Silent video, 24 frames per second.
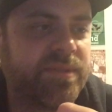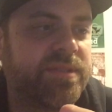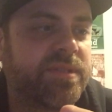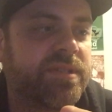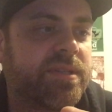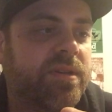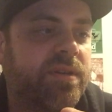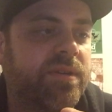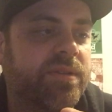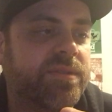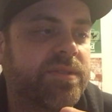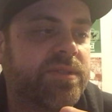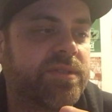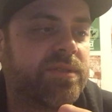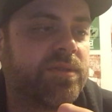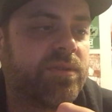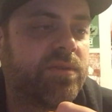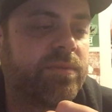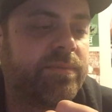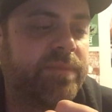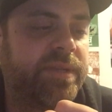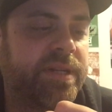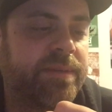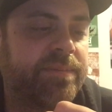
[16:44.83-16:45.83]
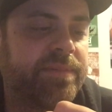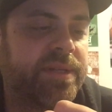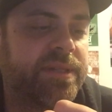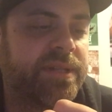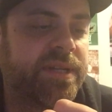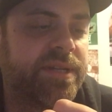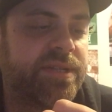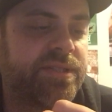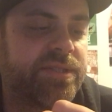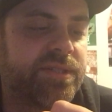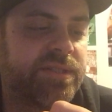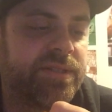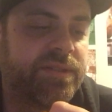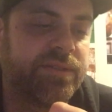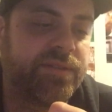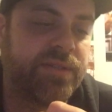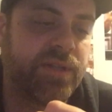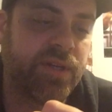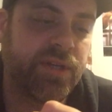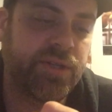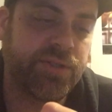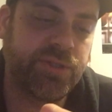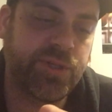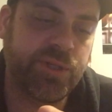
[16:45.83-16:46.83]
one's called Soul Manipulation.